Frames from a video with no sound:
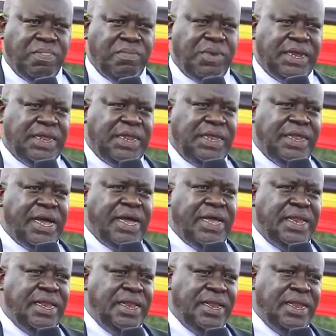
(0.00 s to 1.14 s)
But he
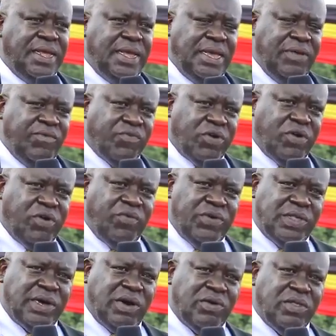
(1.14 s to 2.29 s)
died in front of
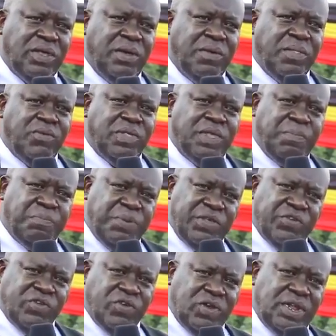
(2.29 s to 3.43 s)
his house with a
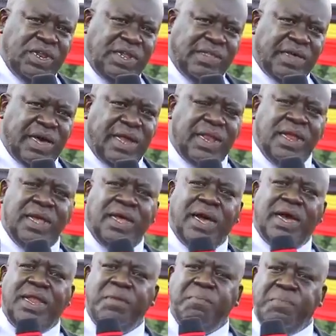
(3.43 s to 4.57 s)
pistol in his hand
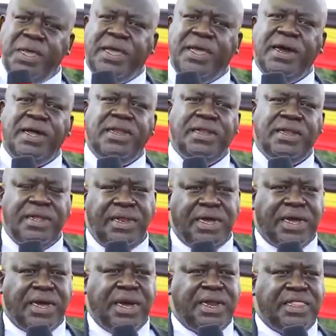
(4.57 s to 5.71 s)
and a big gun in
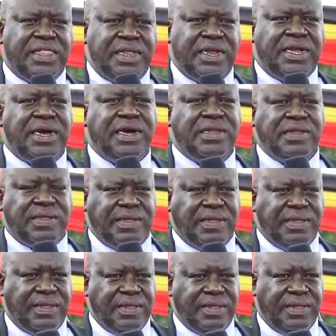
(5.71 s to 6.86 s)
the car, 3 guns.
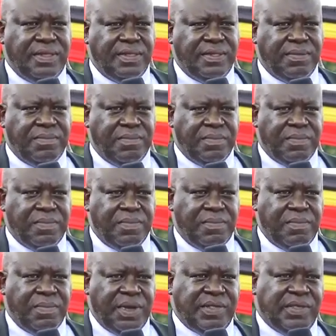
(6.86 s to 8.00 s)

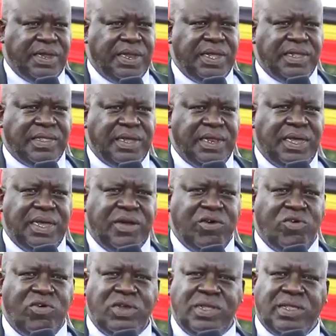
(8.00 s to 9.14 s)
I said yesterday,
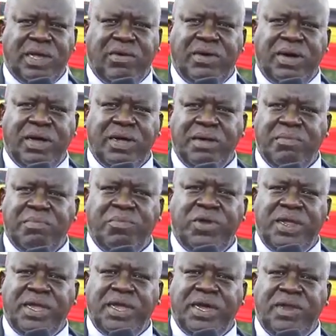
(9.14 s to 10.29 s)
God is our
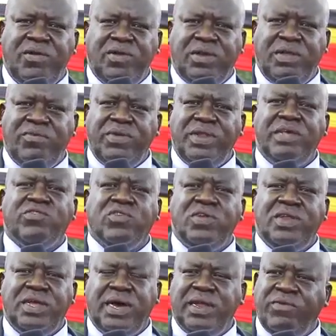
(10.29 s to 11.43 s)
bodyguard, not even a
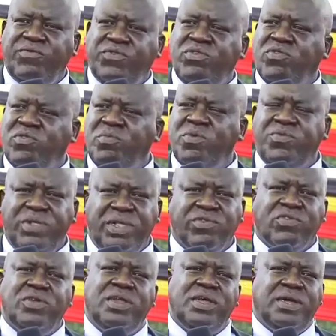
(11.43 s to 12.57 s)
soldier. I refuse to move as a
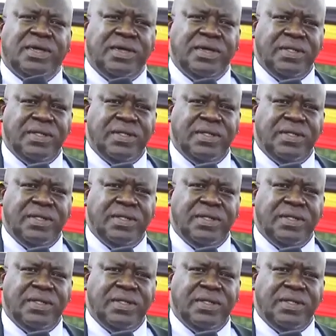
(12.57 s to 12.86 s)
soldier.